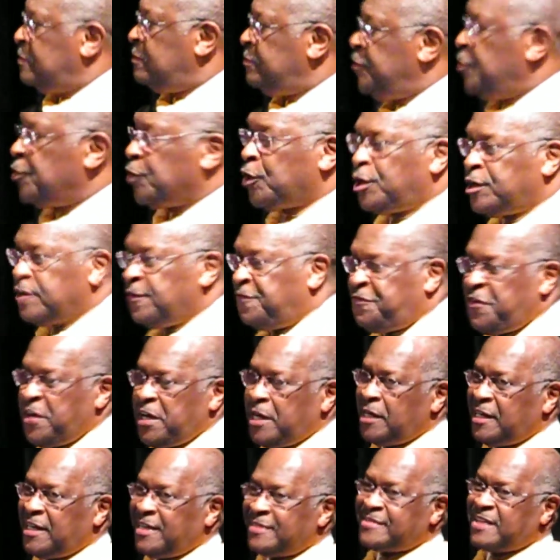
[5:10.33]
You're going to
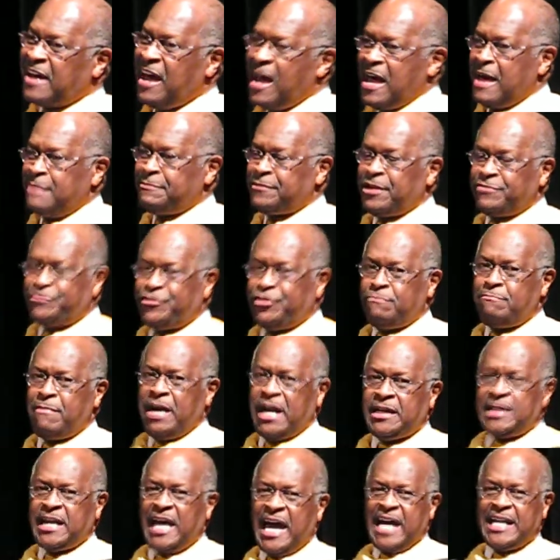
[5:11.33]
feel at times that you
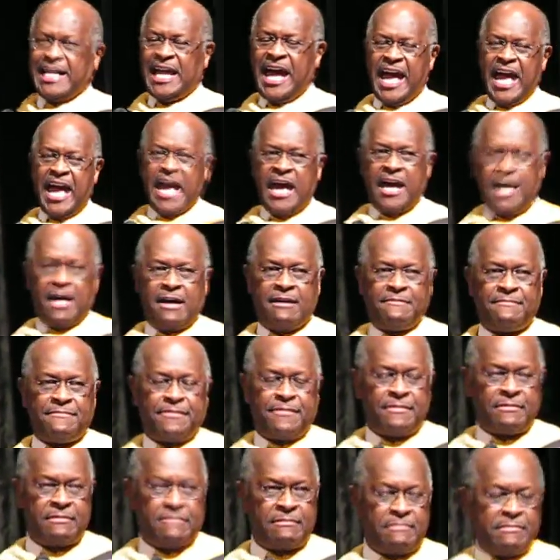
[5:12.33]
may not
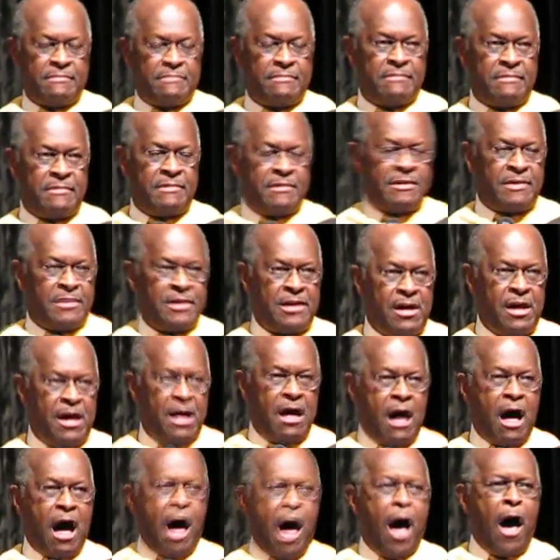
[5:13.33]
have
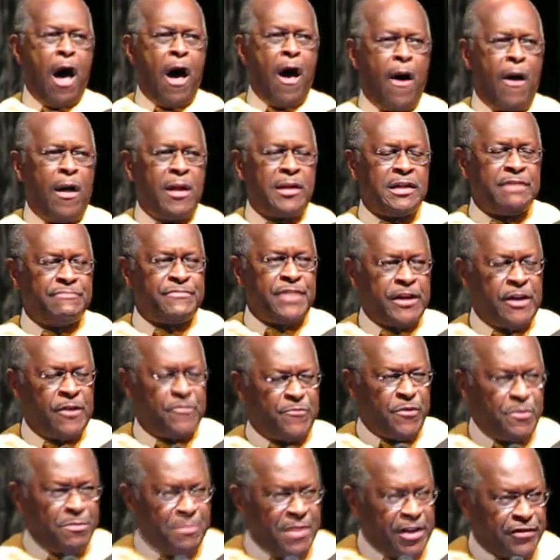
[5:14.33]
all of the
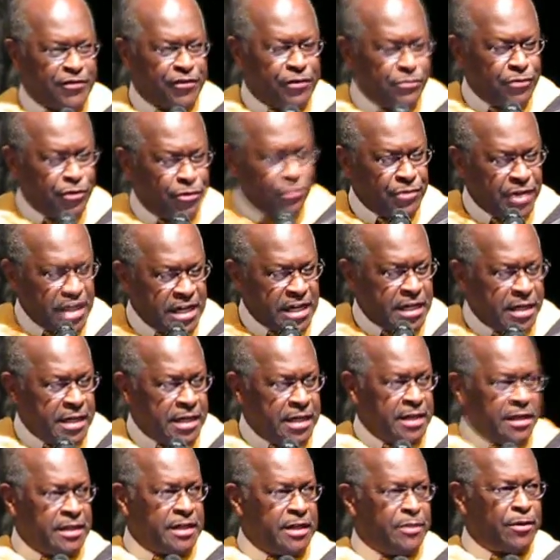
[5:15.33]
information you
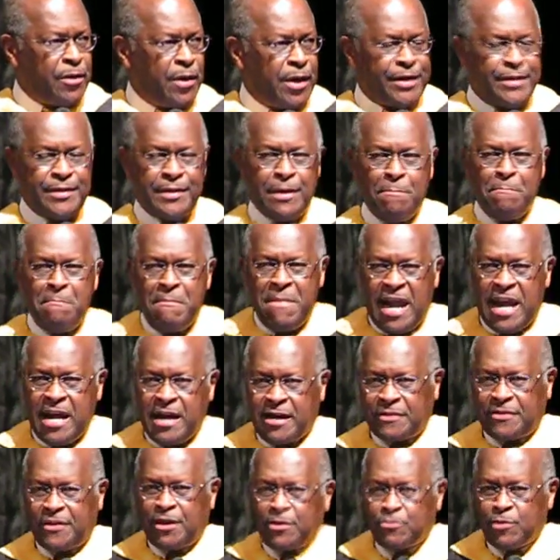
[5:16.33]
need in order to
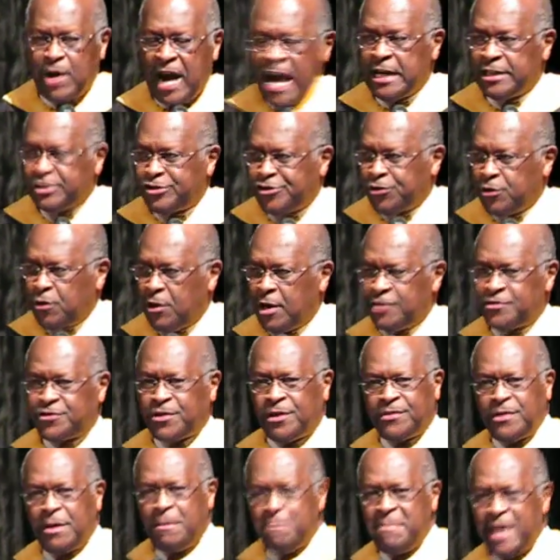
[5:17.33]
make the right choice
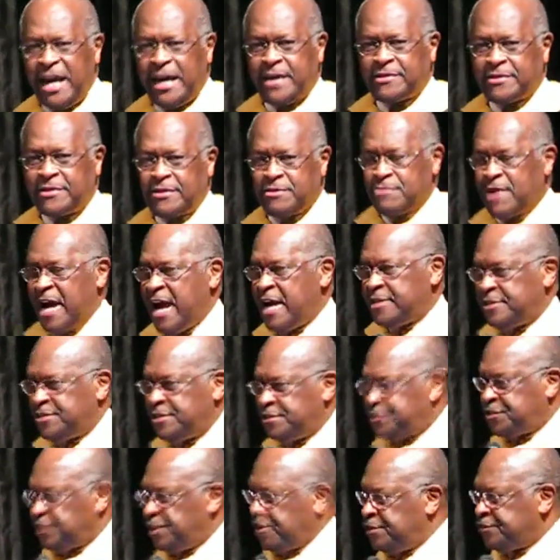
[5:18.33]
or to make the right
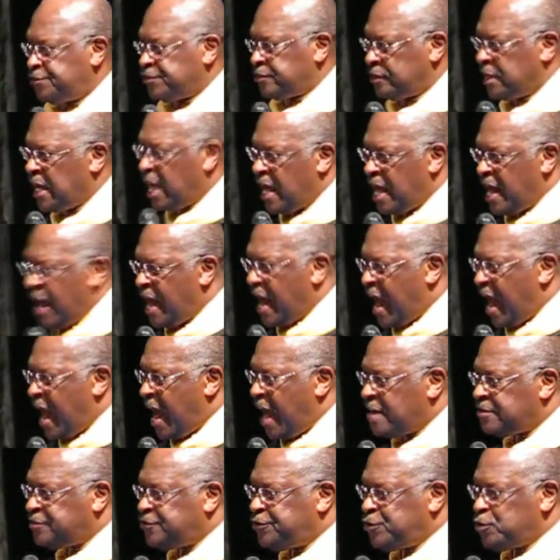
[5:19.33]
decision
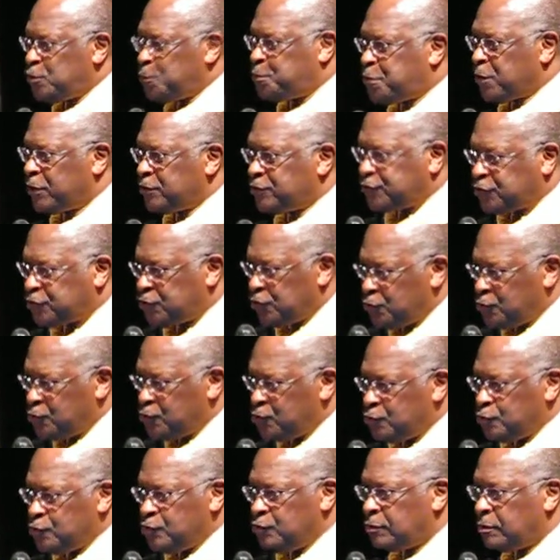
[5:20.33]
as you
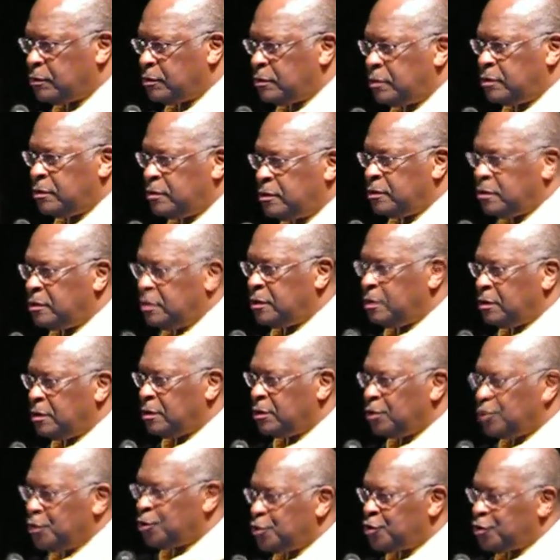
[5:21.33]
pursue
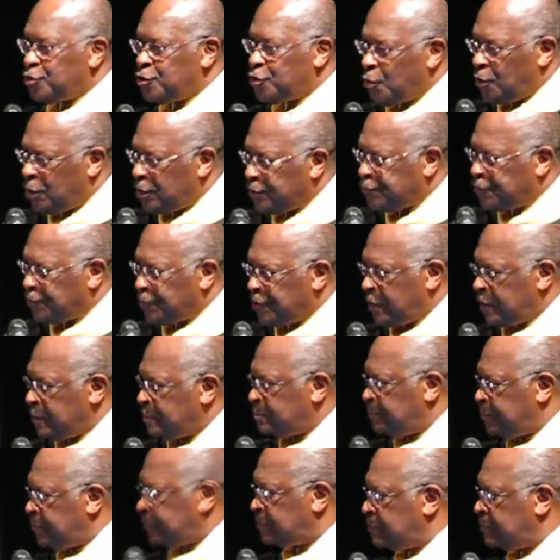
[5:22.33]
your
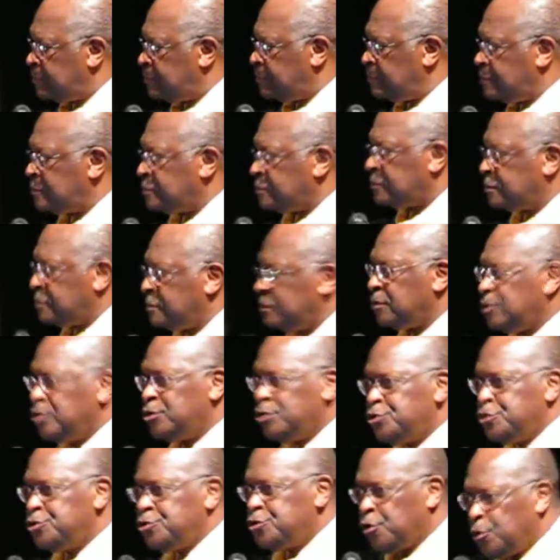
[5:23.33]
dreams,
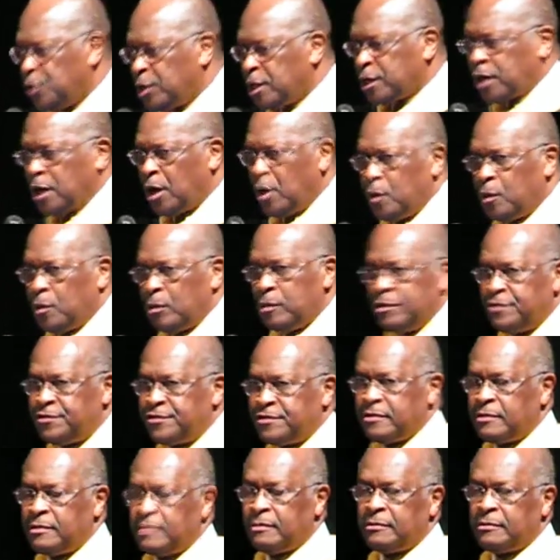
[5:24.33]
your goals.